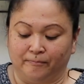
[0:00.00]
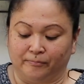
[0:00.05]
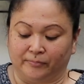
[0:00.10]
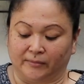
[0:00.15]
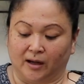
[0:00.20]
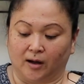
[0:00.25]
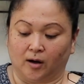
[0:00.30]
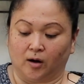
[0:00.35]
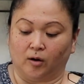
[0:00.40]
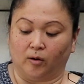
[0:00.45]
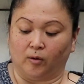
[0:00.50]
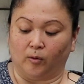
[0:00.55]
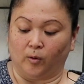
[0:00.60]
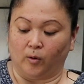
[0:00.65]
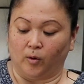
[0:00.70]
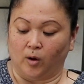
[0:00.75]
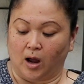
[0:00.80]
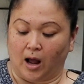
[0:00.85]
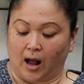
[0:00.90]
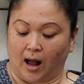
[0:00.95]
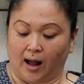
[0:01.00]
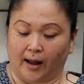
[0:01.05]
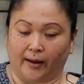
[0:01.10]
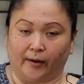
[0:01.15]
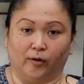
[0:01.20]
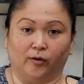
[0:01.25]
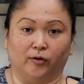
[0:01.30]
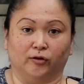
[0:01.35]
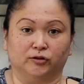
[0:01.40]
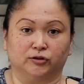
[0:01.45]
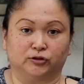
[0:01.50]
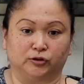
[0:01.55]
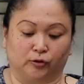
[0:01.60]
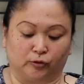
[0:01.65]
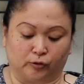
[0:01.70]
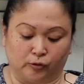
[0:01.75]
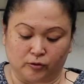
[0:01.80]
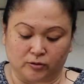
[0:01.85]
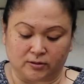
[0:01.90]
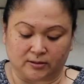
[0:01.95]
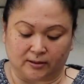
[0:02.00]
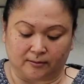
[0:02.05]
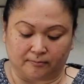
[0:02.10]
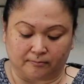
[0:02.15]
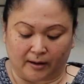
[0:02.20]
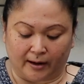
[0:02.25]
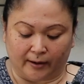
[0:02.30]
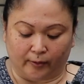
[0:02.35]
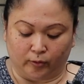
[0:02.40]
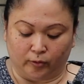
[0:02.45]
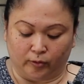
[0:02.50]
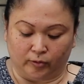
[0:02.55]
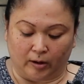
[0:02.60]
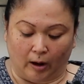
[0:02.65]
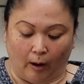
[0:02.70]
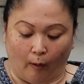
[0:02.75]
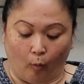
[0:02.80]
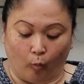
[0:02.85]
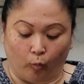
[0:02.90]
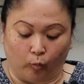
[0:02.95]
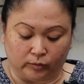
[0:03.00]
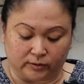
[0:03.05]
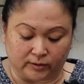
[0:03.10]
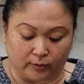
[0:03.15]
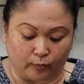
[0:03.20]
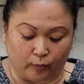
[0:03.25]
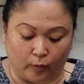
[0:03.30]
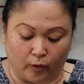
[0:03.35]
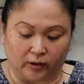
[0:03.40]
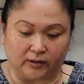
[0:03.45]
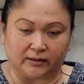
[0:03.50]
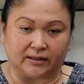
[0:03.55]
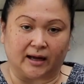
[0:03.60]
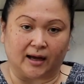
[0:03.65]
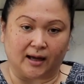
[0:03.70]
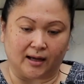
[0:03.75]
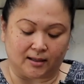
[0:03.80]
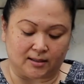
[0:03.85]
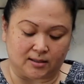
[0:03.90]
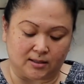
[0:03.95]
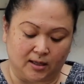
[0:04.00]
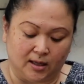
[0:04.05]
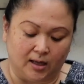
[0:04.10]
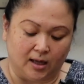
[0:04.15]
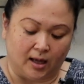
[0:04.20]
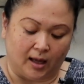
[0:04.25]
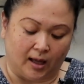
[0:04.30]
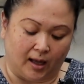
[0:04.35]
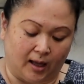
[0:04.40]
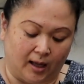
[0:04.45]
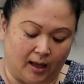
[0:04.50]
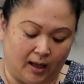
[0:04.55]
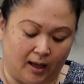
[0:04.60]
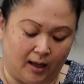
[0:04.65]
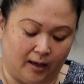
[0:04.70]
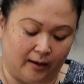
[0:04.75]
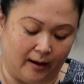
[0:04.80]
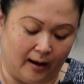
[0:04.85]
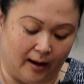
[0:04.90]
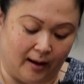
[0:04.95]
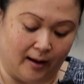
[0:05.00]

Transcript: Now, I also roasted the walnut and